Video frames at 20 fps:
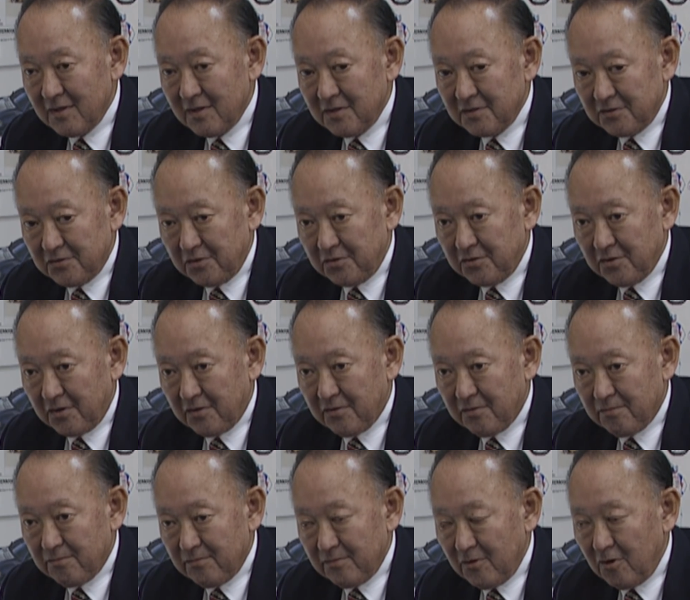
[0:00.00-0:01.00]
So it took
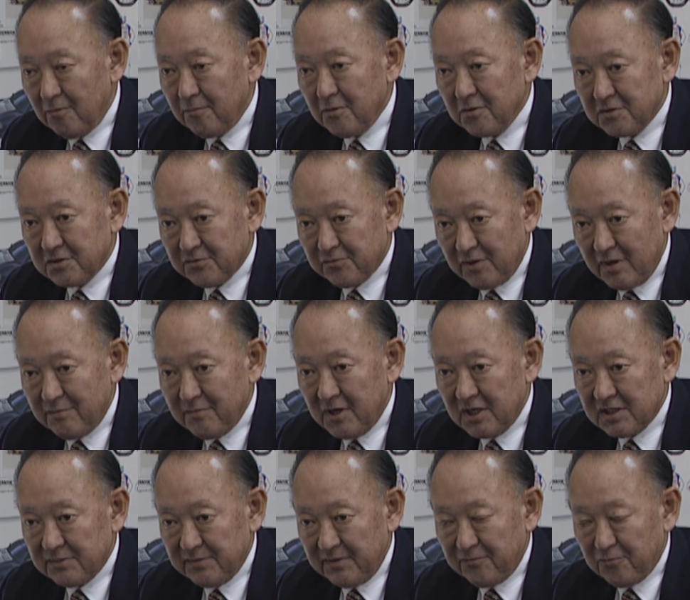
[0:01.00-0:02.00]
almost 3
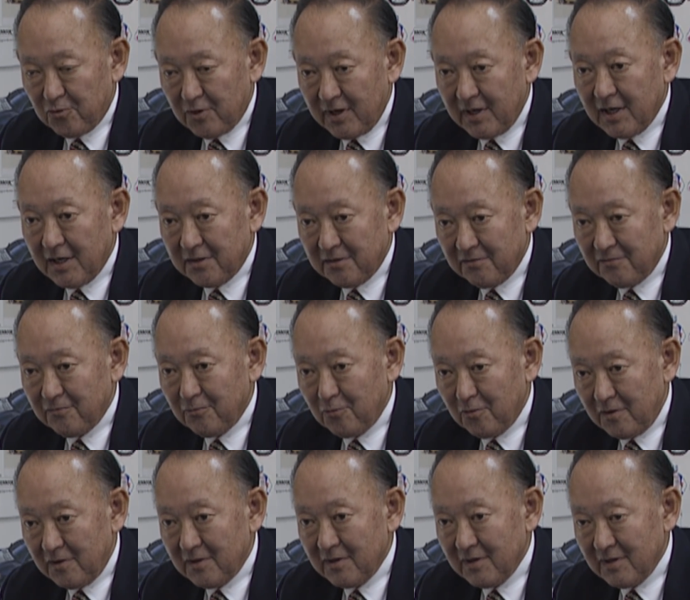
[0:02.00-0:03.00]
months before I got to Ford.